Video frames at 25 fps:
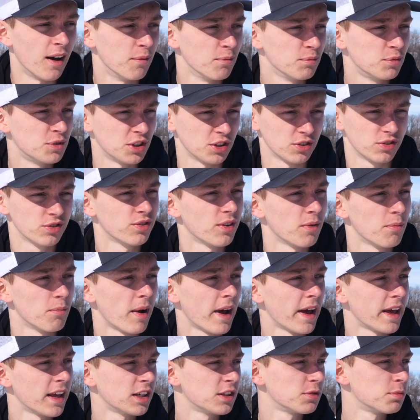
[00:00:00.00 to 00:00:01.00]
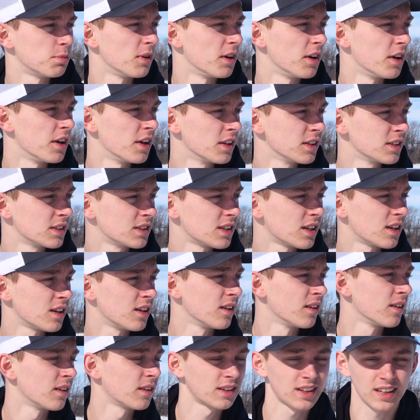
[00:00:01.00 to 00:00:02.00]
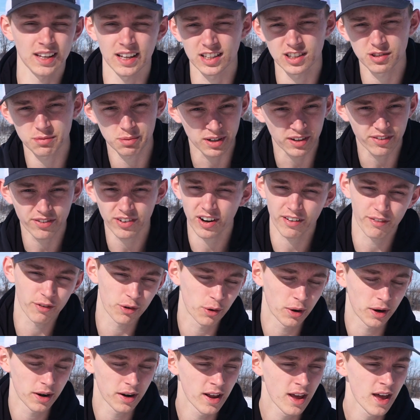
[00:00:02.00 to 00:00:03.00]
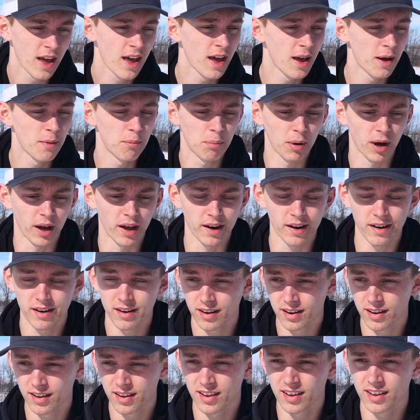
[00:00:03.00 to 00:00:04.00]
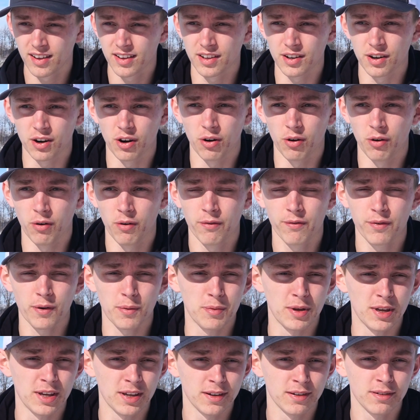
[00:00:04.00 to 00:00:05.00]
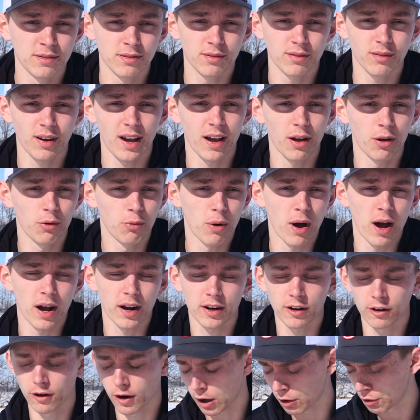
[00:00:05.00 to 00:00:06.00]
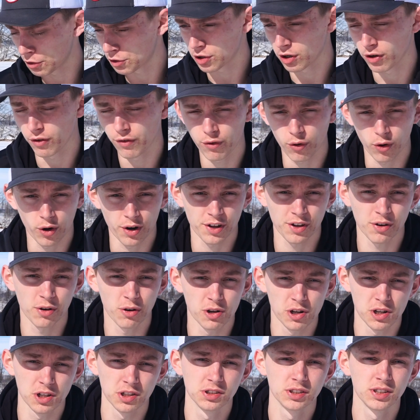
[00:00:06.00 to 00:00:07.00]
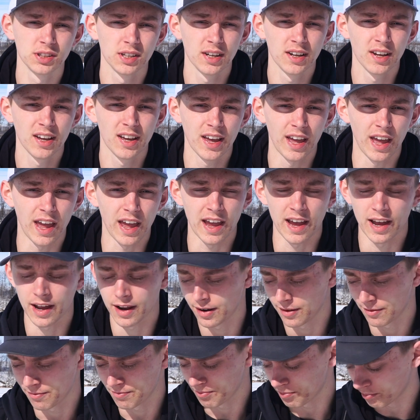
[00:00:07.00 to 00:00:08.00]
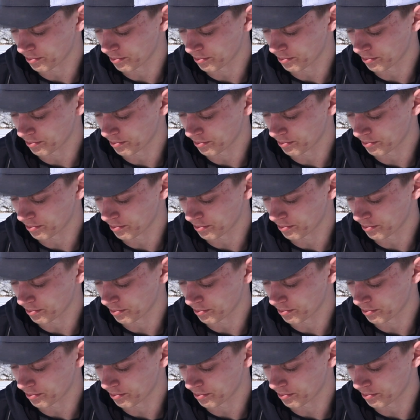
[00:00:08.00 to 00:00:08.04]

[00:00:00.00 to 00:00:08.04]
Just from my experience, can't speak for everyone, but you know, for me, I'll walk around, drill 40 holes, and